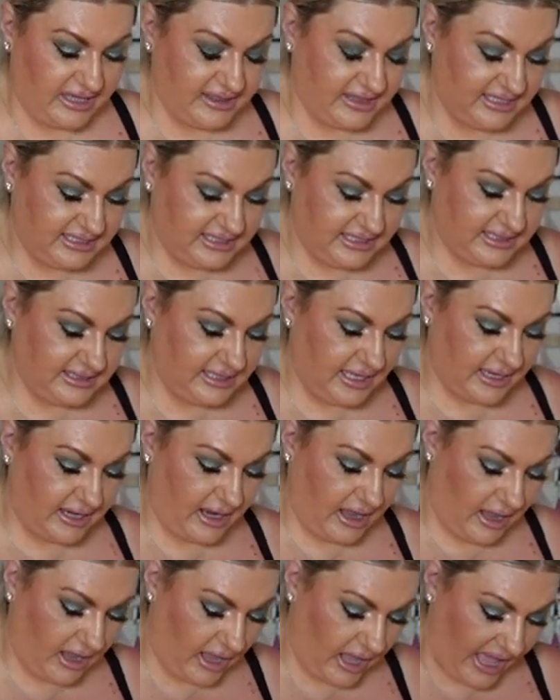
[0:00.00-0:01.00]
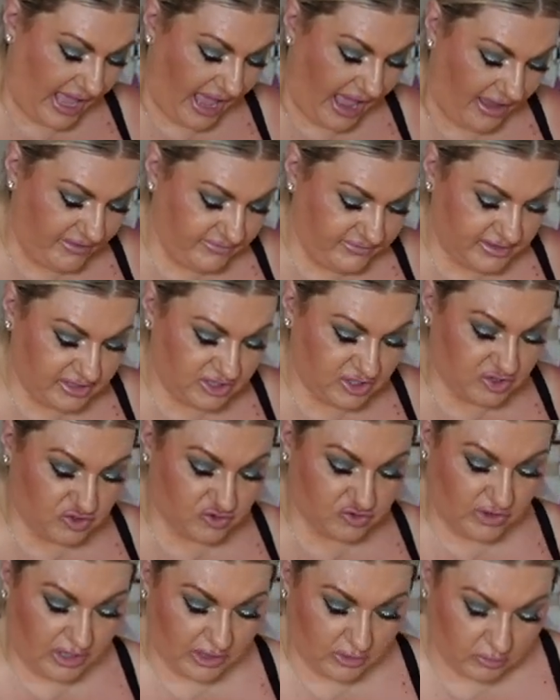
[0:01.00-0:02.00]
This is like, I have this
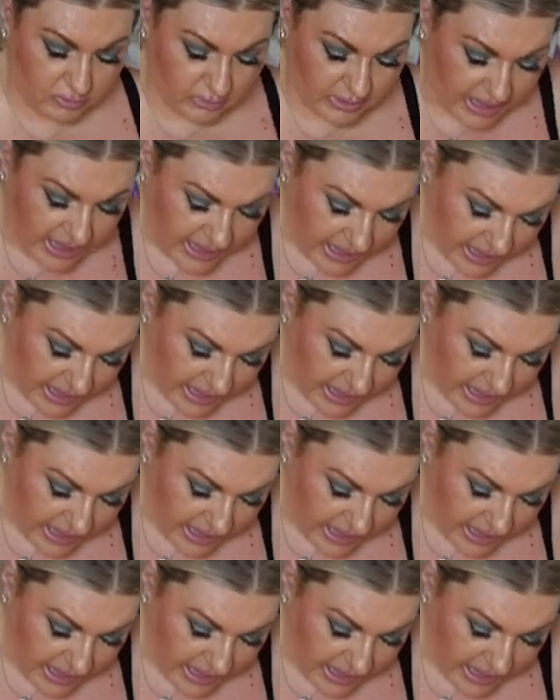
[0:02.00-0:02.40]
struggle